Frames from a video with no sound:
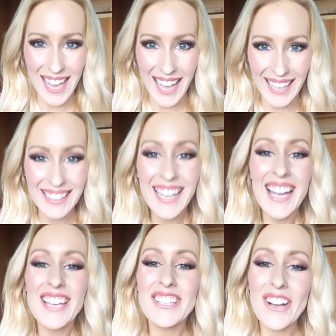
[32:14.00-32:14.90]
that.
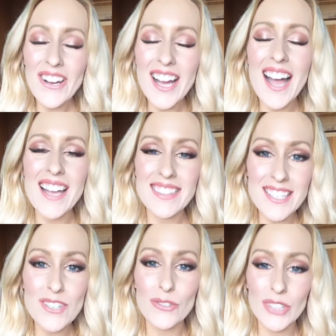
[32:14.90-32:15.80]
You know, I,
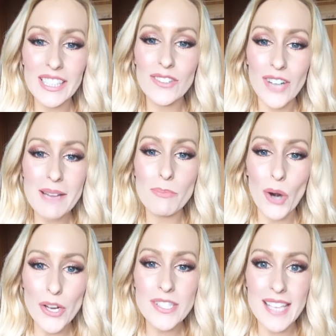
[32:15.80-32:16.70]
that's a really great
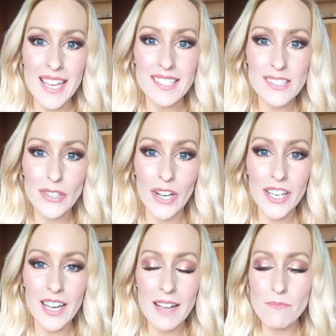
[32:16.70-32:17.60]
process. You know,
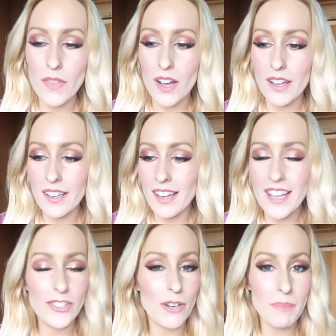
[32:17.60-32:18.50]
um, I,
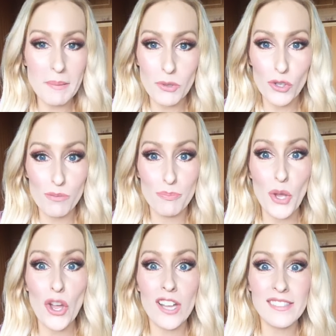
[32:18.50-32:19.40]
I know people who
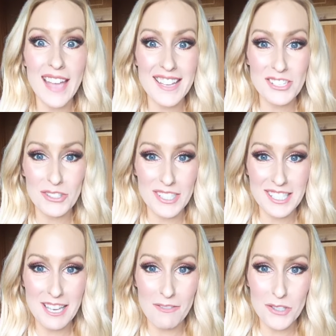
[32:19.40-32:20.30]
burn that sort of
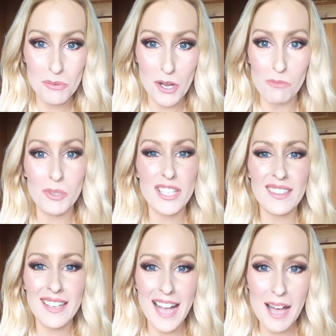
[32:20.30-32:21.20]
stuff as well. Put it
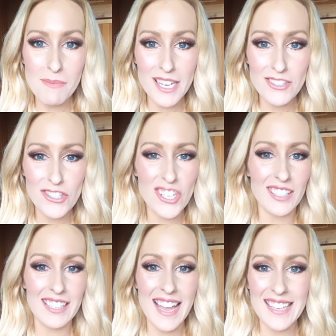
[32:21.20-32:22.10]
in the garbage,
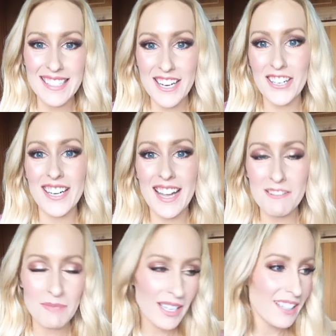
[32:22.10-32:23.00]
chuck it out, tear it
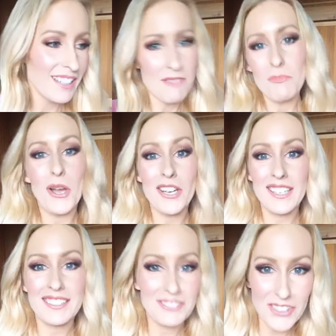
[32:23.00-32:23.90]
up burn
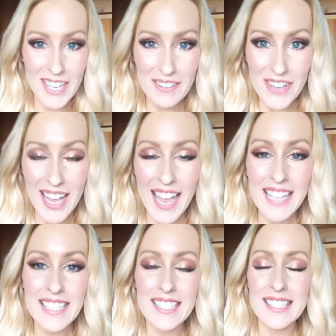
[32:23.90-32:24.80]
it, whatever.
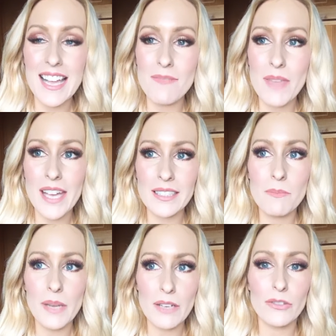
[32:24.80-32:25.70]
And it's um it
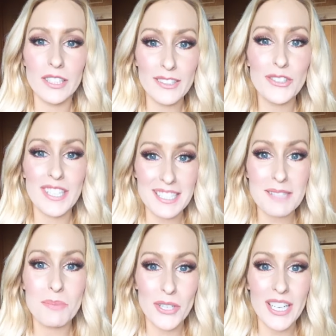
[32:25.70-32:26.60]
can be a really good
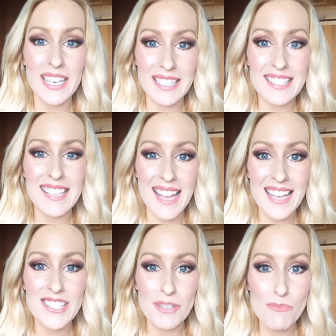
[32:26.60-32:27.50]
experience
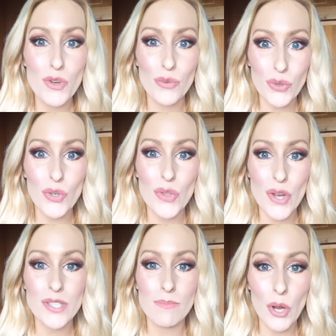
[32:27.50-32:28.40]
uh, to move through
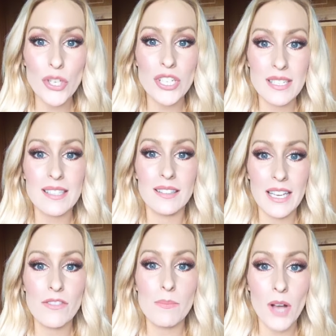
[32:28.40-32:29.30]
those emotions and
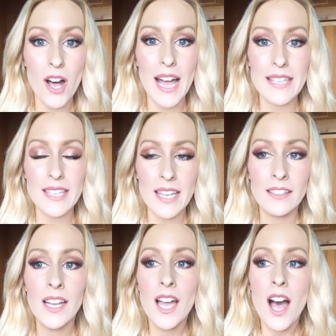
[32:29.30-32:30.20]
leave them behind.
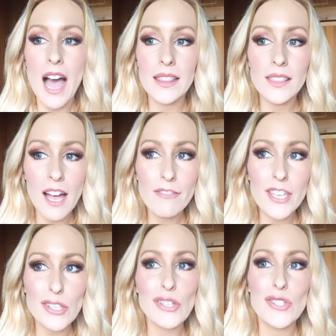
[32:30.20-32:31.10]
And I love
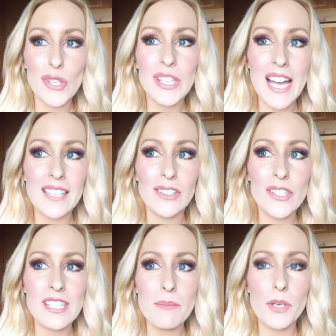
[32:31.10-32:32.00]
that you do that,
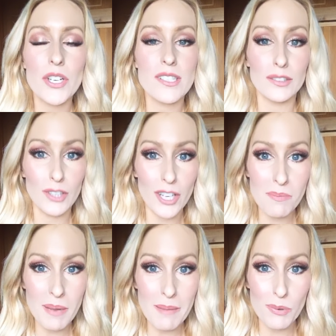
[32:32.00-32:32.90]
Lucy, because a lot
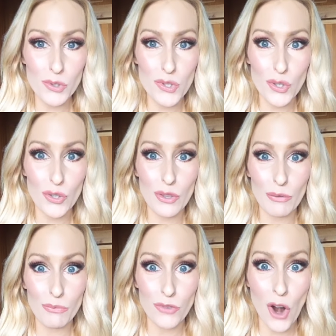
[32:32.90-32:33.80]
of people do
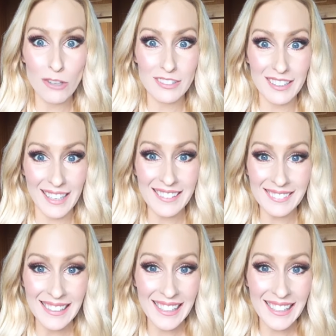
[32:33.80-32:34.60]
the wrong thing,